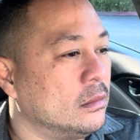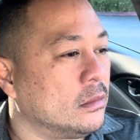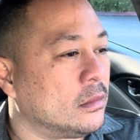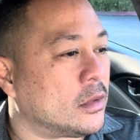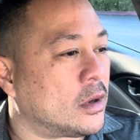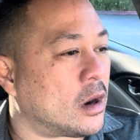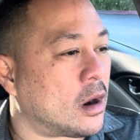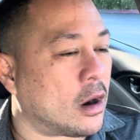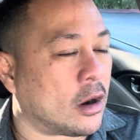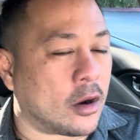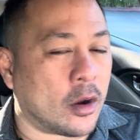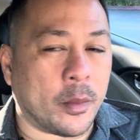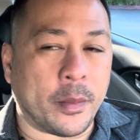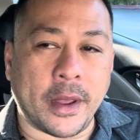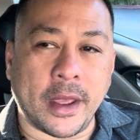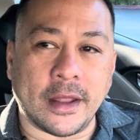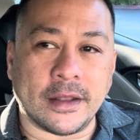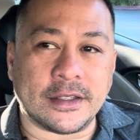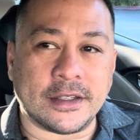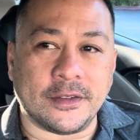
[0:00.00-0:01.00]
cargo
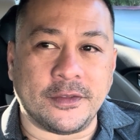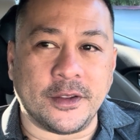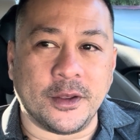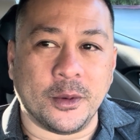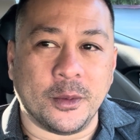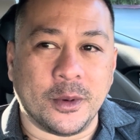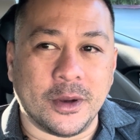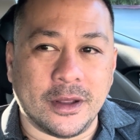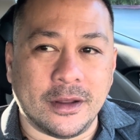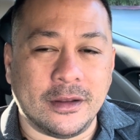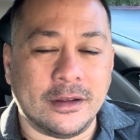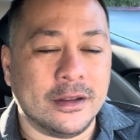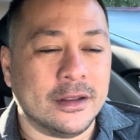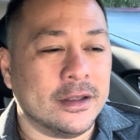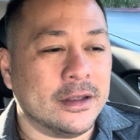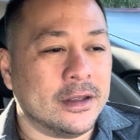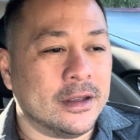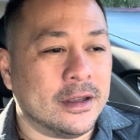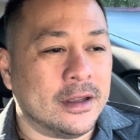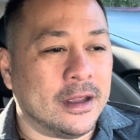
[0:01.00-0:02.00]
pants, if you will,
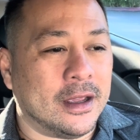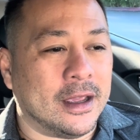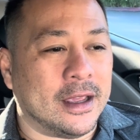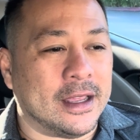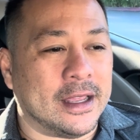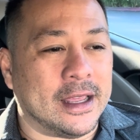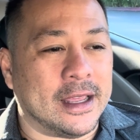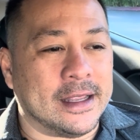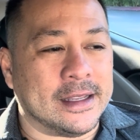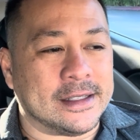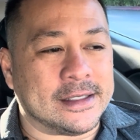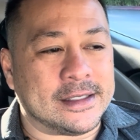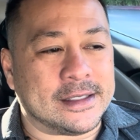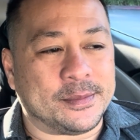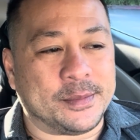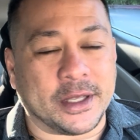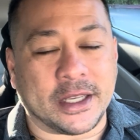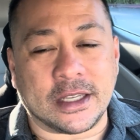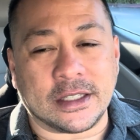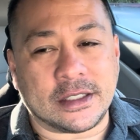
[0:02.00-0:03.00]
as
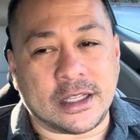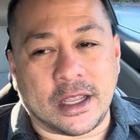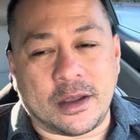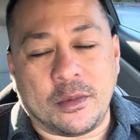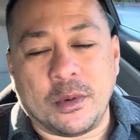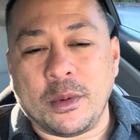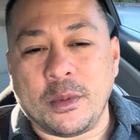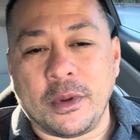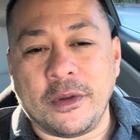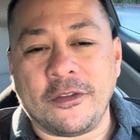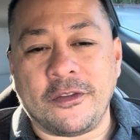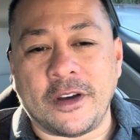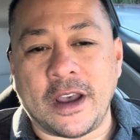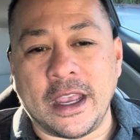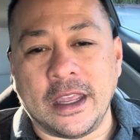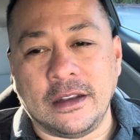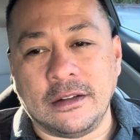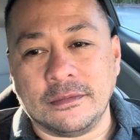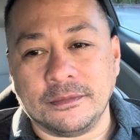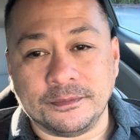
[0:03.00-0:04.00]
because like when we
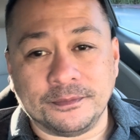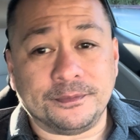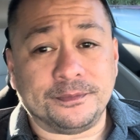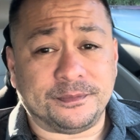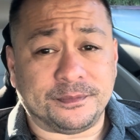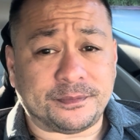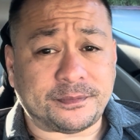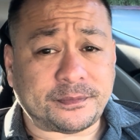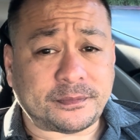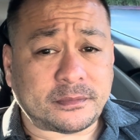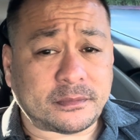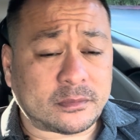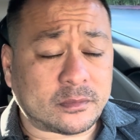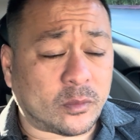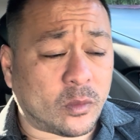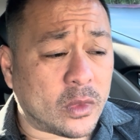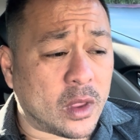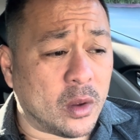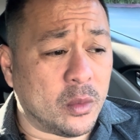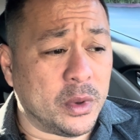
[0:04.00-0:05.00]
fight,
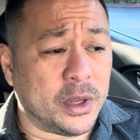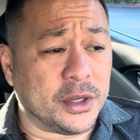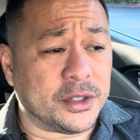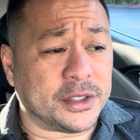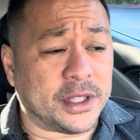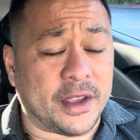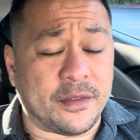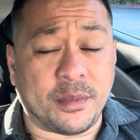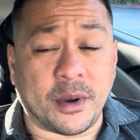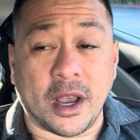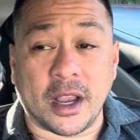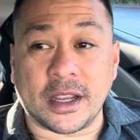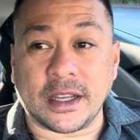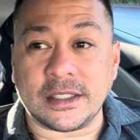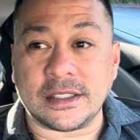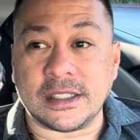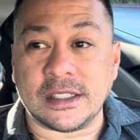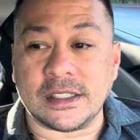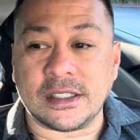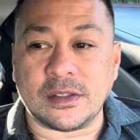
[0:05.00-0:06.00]
we usually have
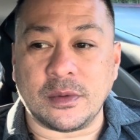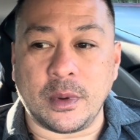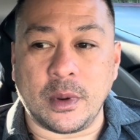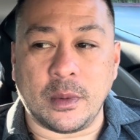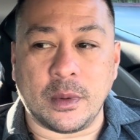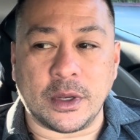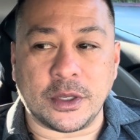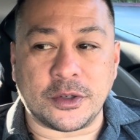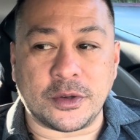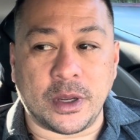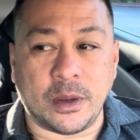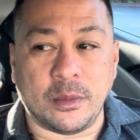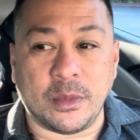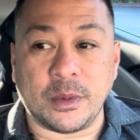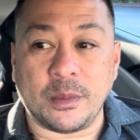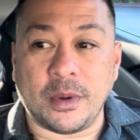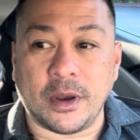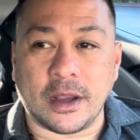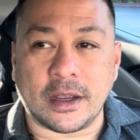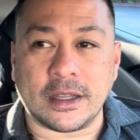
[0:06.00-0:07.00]
pockets, and so we want to train
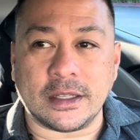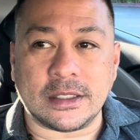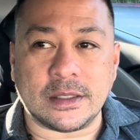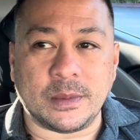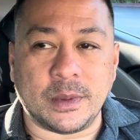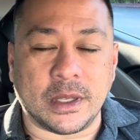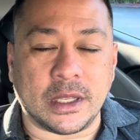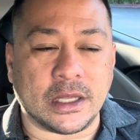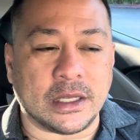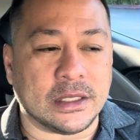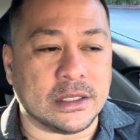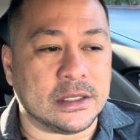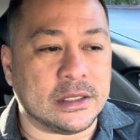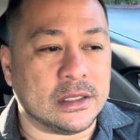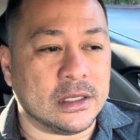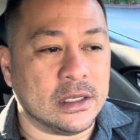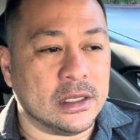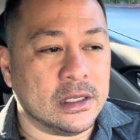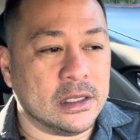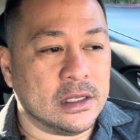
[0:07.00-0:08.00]
with pockets because
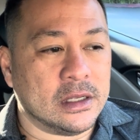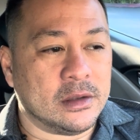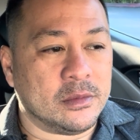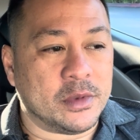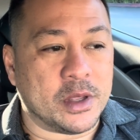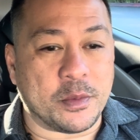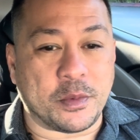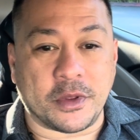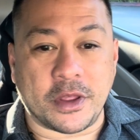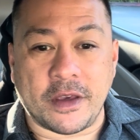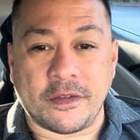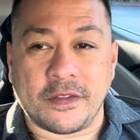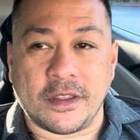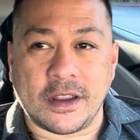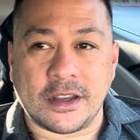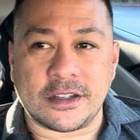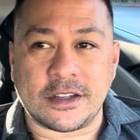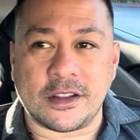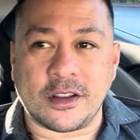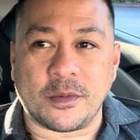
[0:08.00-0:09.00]
people have
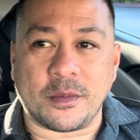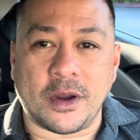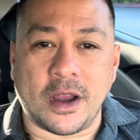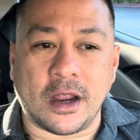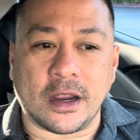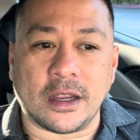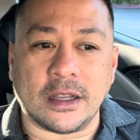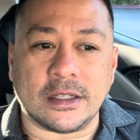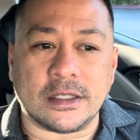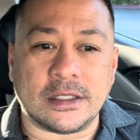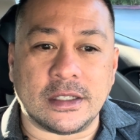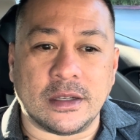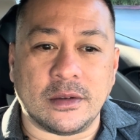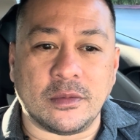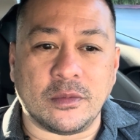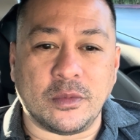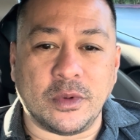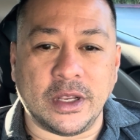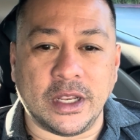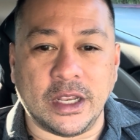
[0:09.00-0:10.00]
things in their pockets,
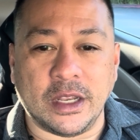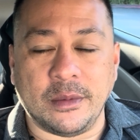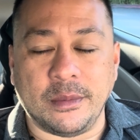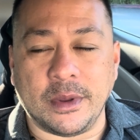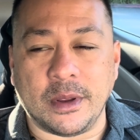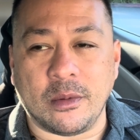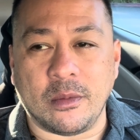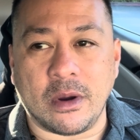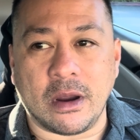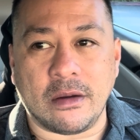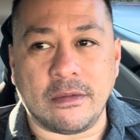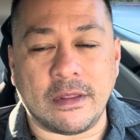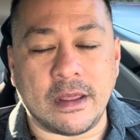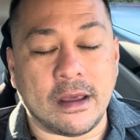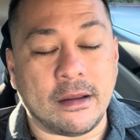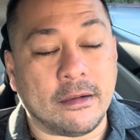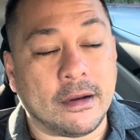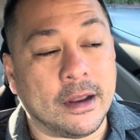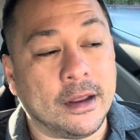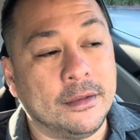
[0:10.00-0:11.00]
and we need to be aware of
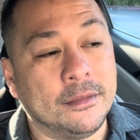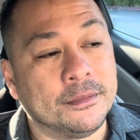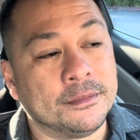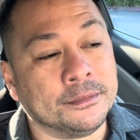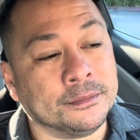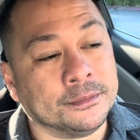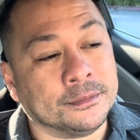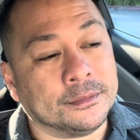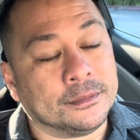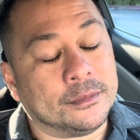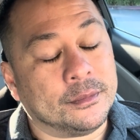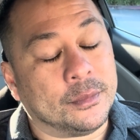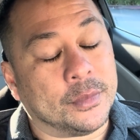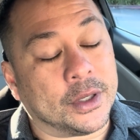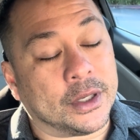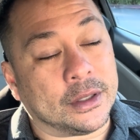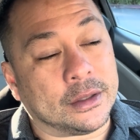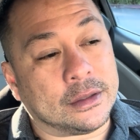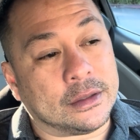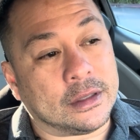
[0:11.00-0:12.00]
that, right?
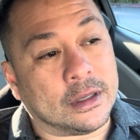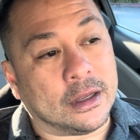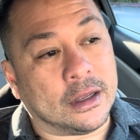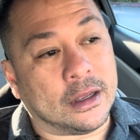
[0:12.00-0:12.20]
But